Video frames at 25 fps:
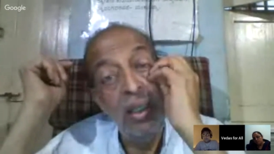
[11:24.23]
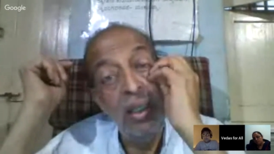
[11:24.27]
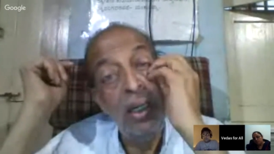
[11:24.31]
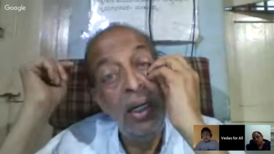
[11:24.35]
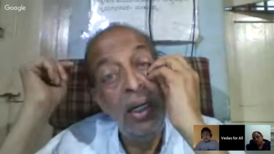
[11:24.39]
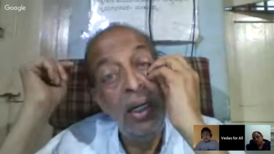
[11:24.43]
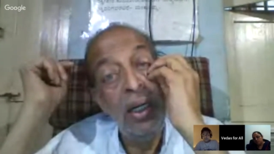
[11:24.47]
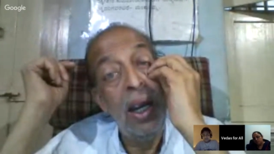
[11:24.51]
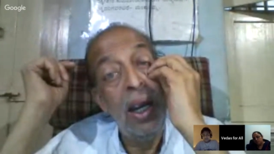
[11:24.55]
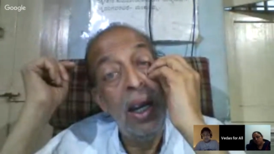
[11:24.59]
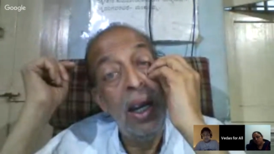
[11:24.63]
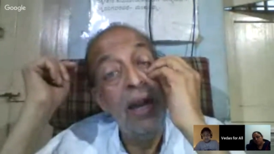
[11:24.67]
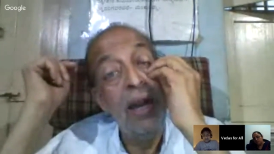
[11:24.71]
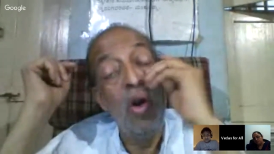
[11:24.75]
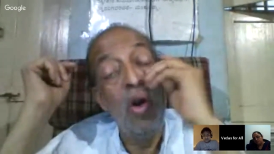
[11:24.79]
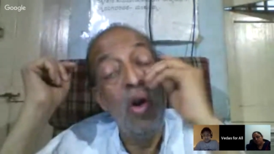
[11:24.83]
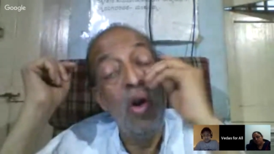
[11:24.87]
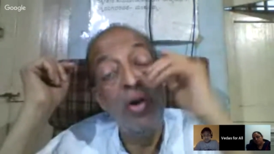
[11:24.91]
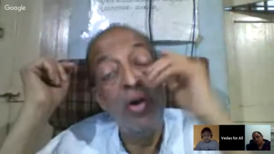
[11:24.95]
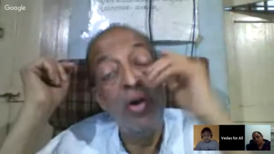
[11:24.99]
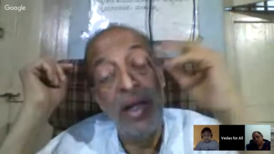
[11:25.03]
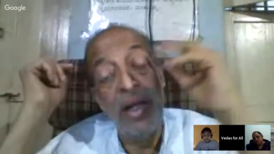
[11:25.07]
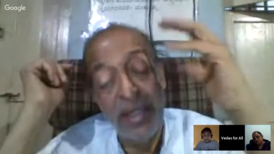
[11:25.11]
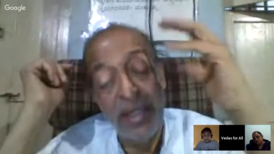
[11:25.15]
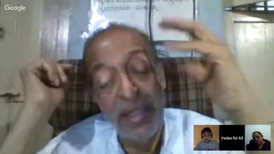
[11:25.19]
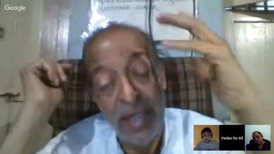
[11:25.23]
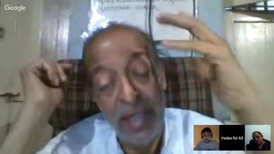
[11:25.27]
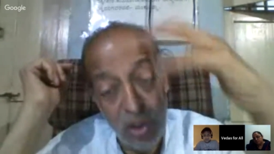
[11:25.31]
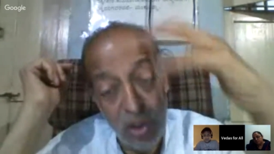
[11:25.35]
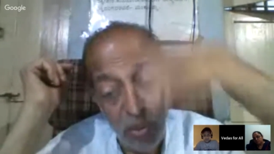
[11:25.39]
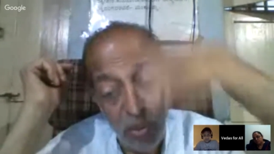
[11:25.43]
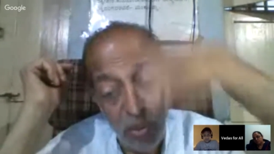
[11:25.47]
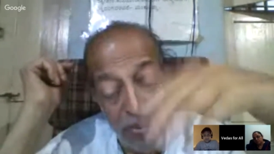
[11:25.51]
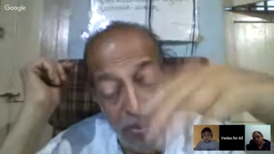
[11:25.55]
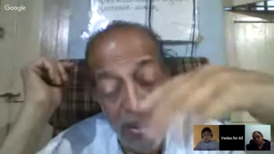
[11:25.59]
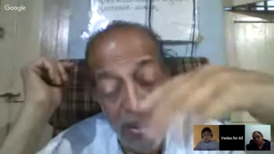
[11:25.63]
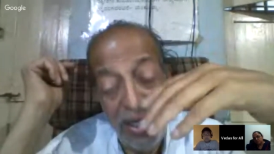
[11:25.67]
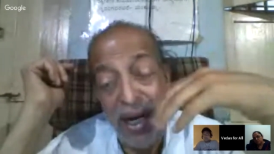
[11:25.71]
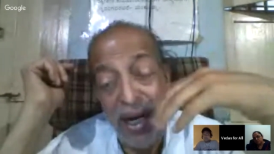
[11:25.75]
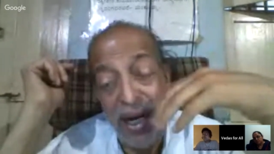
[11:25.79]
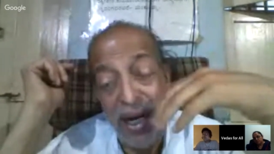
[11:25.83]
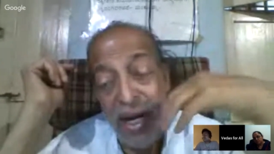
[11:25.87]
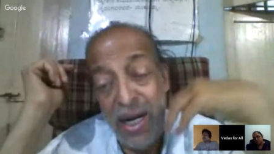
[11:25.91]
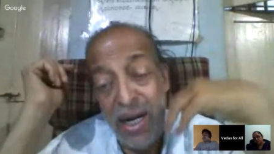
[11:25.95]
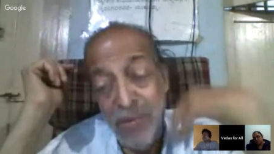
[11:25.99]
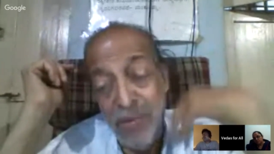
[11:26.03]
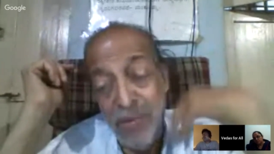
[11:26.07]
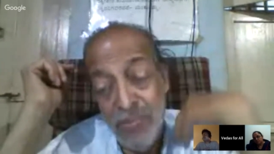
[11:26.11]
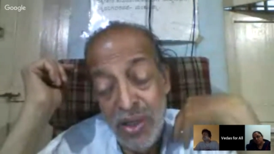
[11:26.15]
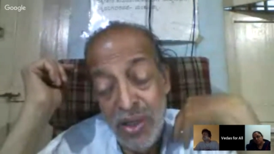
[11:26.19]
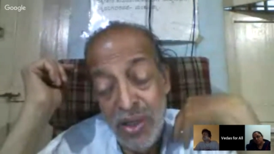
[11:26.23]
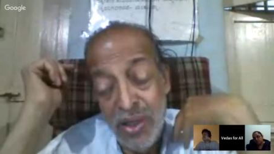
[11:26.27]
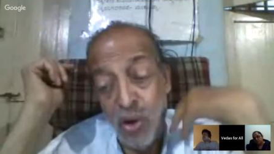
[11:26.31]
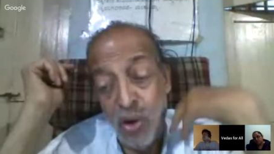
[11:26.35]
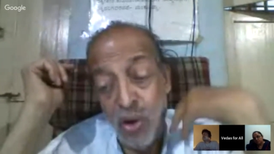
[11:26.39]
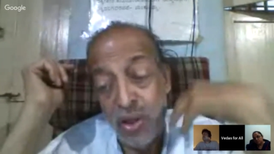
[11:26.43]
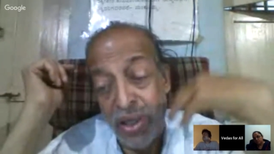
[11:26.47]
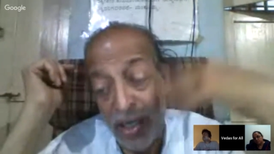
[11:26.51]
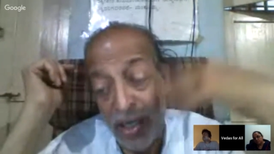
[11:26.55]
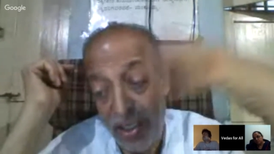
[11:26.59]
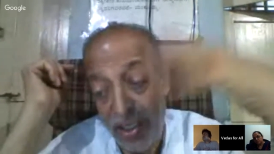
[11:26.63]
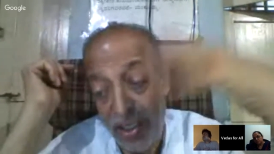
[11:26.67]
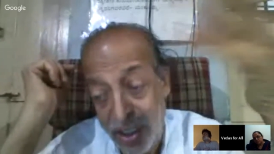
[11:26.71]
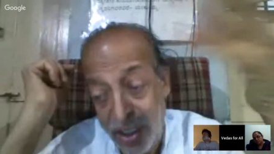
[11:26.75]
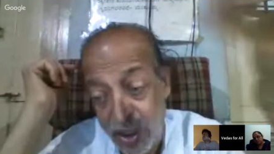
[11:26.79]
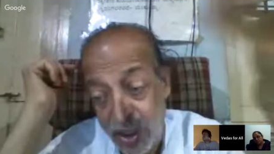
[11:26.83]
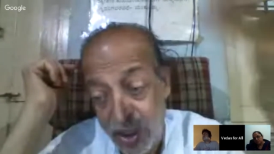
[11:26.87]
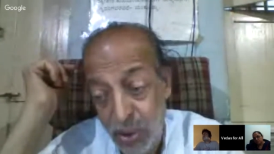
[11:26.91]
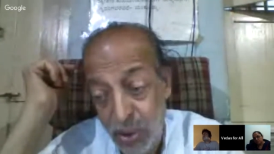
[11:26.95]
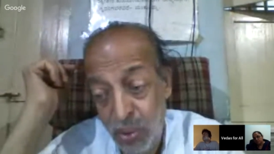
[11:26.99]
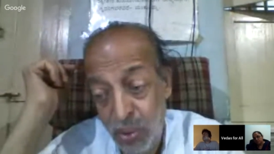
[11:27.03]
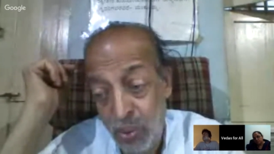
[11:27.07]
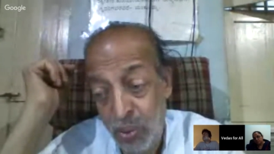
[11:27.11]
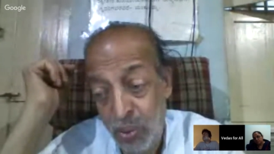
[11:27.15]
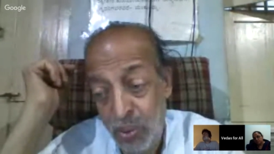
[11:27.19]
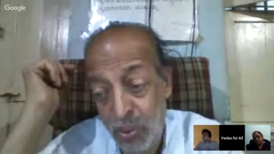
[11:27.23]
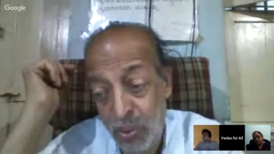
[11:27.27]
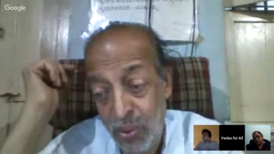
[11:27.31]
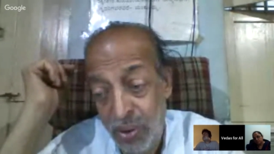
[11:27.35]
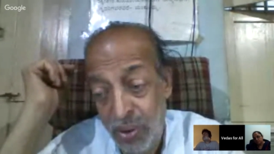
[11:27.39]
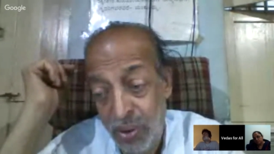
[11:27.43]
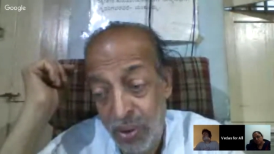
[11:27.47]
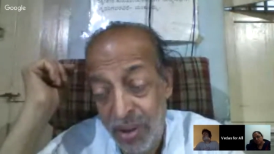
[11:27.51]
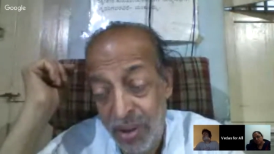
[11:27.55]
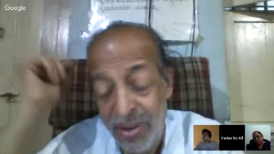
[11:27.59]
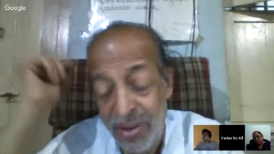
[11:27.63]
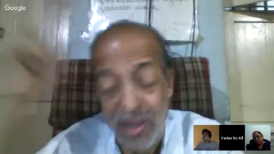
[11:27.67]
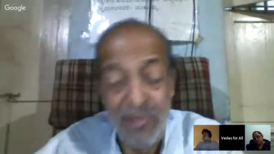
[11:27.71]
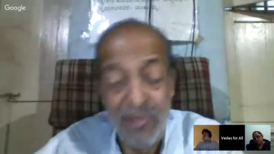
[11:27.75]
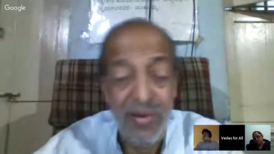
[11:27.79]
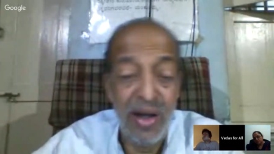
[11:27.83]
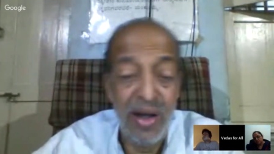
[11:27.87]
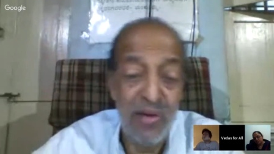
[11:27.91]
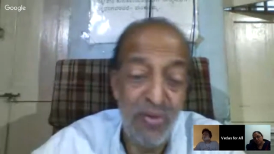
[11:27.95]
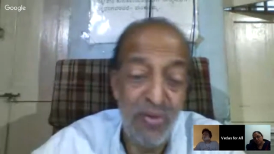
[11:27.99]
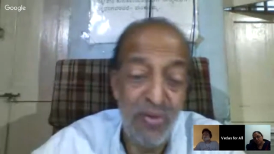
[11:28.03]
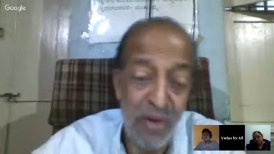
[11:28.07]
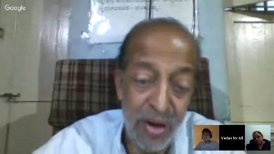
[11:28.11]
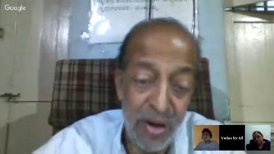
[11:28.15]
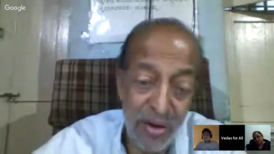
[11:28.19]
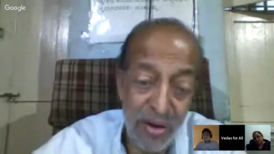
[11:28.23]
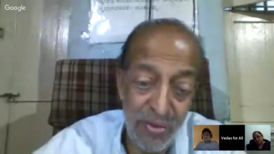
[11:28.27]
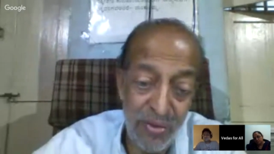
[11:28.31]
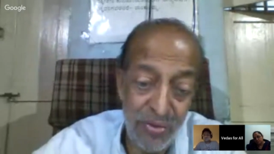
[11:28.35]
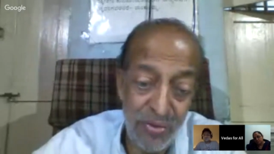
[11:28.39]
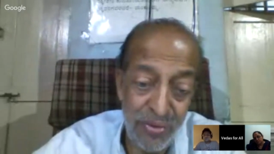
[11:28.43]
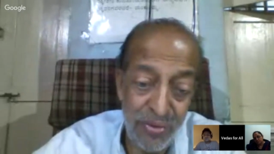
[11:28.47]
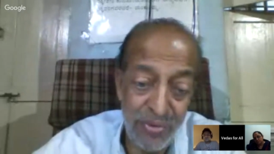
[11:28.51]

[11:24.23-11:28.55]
and not connected to me and me not connected to you, then we are far off.